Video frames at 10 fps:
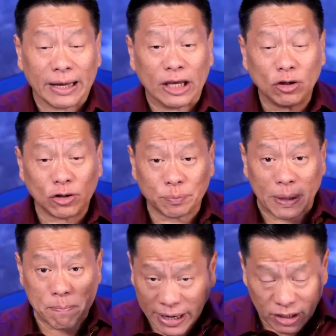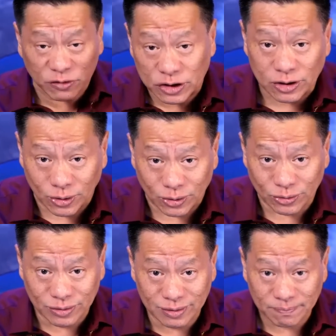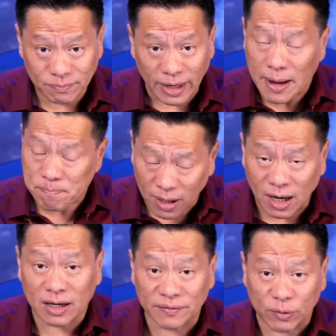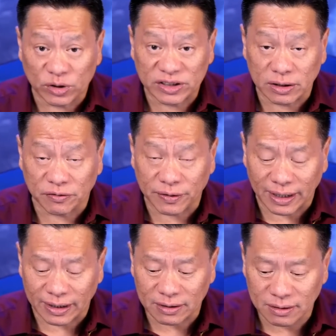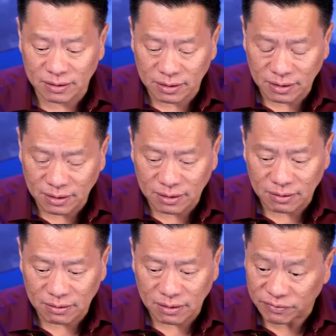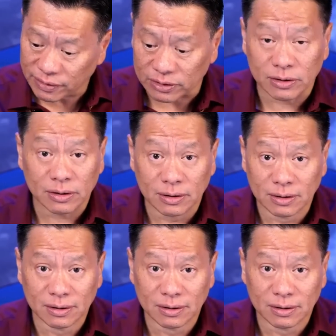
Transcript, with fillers: It could be made of stone, and part of it would still feel like, I felt good.